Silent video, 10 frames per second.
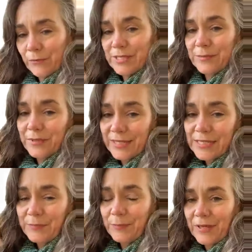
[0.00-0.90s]
recent
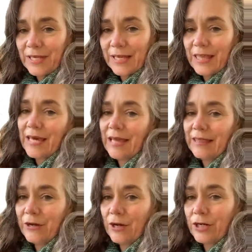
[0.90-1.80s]
municipal meeting that
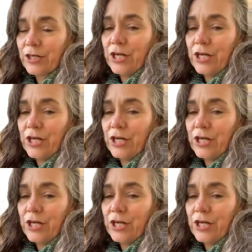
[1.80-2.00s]
there are